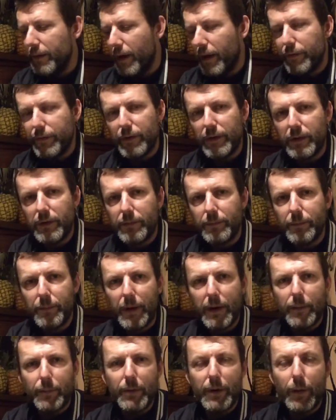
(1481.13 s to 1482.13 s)
I think
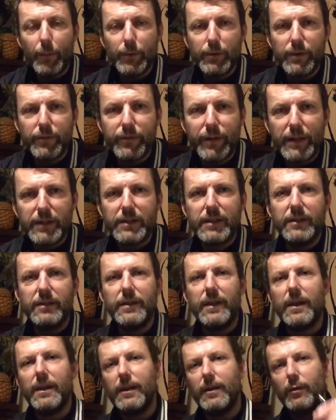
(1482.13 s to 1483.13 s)
maybe, I wonder if that's in
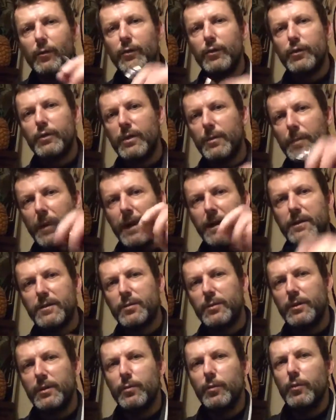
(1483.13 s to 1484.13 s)
their little goodie bags
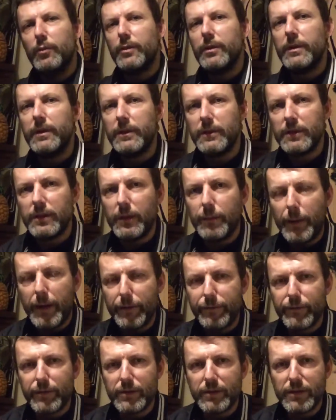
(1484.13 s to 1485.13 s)
when they're walking into the
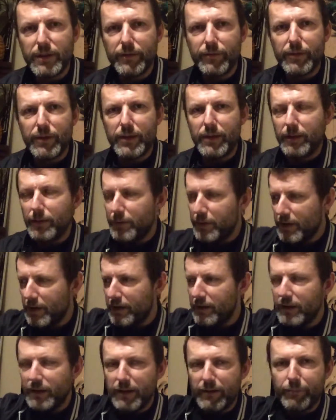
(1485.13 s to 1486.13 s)
BAFTAs and everything. You know, when they
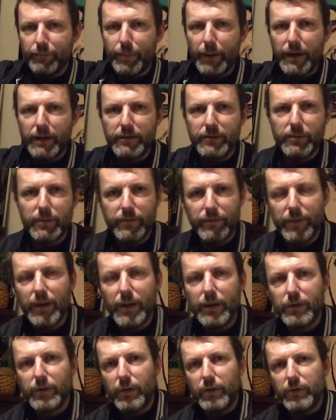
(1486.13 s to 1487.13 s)
get the gift bags with
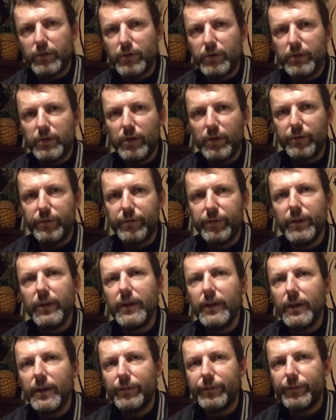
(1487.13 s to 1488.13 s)
tons of stuff,
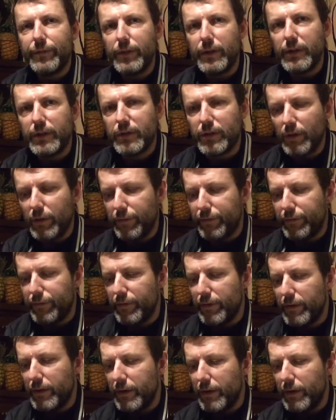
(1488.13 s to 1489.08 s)
free stuff.